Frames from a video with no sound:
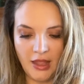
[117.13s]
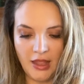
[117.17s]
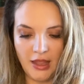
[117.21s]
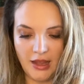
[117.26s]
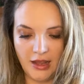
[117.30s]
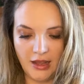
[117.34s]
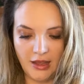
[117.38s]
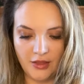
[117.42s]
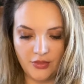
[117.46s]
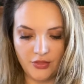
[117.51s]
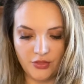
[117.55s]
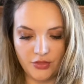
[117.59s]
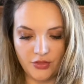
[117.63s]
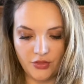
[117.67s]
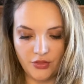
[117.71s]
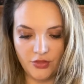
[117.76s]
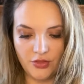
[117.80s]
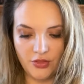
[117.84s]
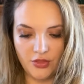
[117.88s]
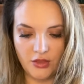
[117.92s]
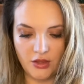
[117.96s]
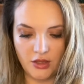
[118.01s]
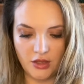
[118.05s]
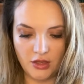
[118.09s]
And
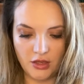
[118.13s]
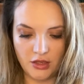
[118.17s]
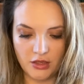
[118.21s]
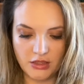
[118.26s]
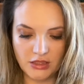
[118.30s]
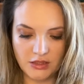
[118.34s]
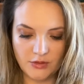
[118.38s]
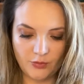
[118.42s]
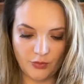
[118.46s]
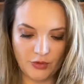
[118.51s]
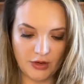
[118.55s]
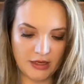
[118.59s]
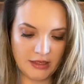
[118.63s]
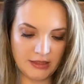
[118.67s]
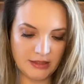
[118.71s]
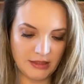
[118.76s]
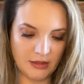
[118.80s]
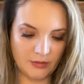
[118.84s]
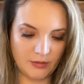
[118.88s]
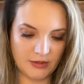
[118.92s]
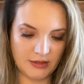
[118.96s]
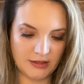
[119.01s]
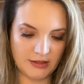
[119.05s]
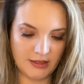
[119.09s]
the sprays
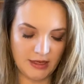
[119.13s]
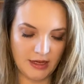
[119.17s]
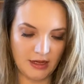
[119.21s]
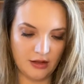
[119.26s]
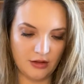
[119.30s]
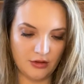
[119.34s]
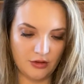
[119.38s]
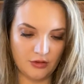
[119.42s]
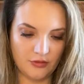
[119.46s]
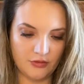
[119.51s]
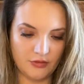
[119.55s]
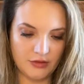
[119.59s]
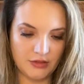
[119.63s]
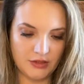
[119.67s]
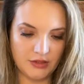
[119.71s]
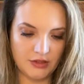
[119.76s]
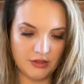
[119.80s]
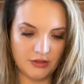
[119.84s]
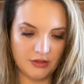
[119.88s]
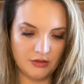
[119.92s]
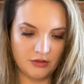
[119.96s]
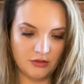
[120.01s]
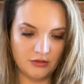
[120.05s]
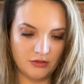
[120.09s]

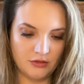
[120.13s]
themselves,